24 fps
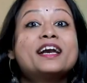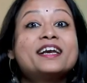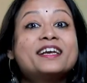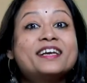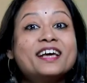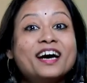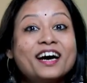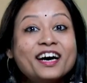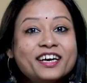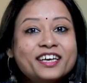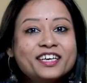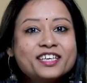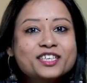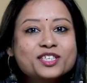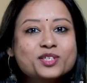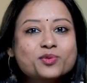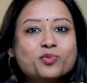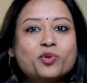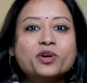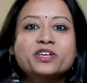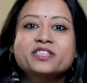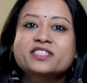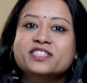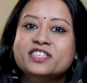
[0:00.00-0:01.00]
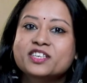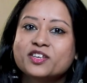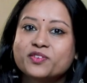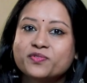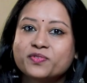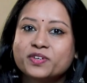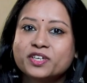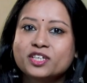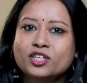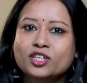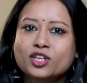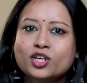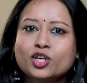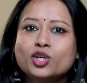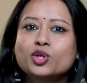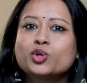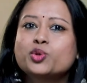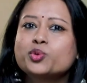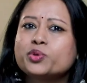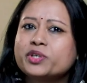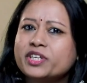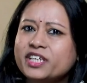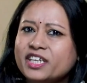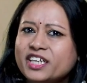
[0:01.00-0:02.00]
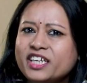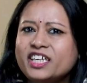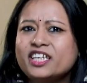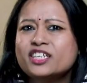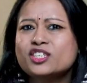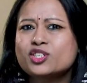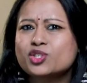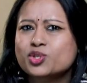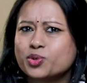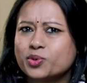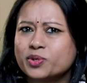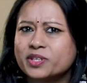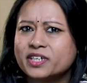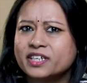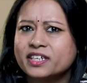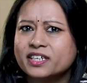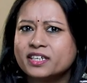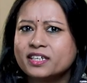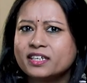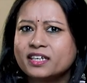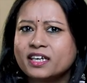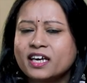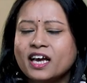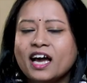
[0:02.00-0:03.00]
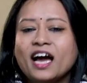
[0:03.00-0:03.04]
Dice was given to each student